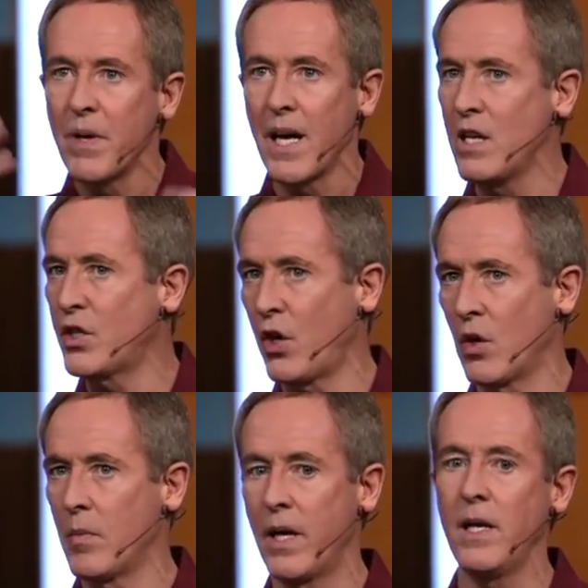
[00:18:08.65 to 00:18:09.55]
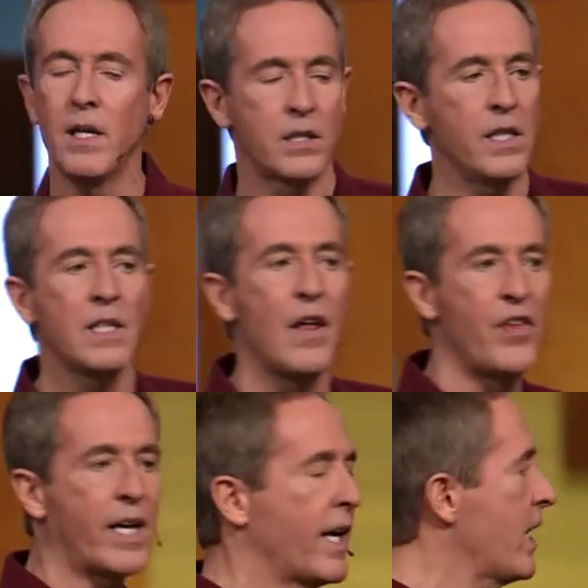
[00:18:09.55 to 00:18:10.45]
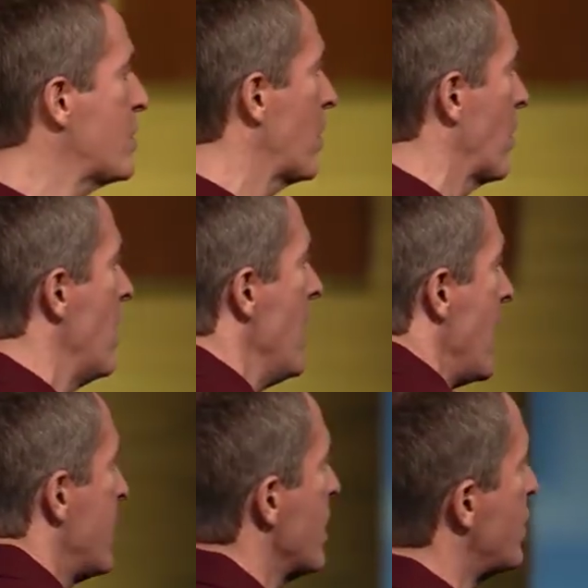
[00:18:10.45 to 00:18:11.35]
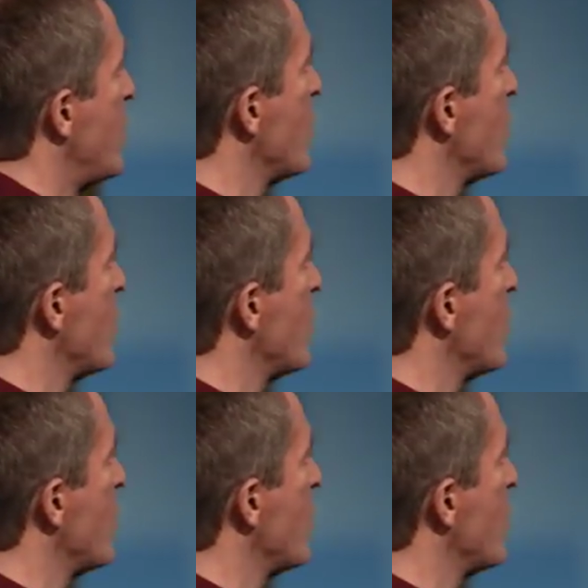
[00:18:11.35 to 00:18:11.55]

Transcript: internal, but he's not thinking internal. He says, you